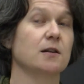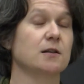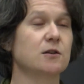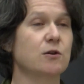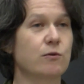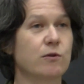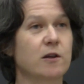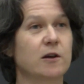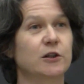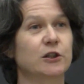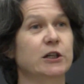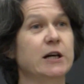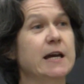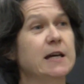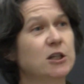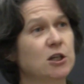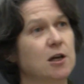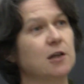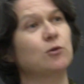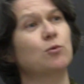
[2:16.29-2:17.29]
And so the
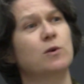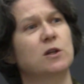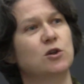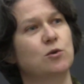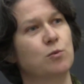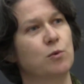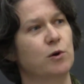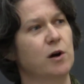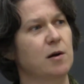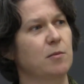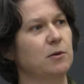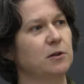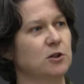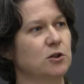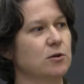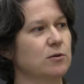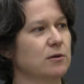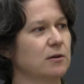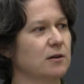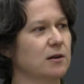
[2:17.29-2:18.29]
rate at which we were able
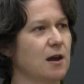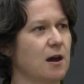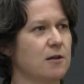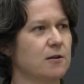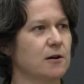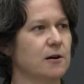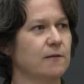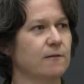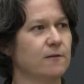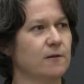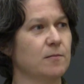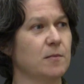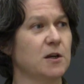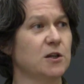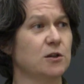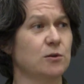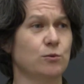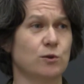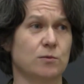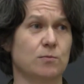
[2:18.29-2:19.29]
to gather
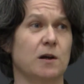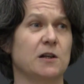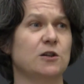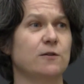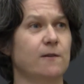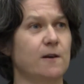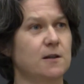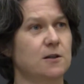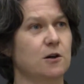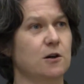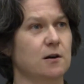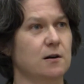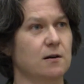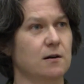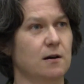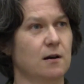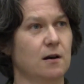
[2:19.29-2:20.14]
information was much faster.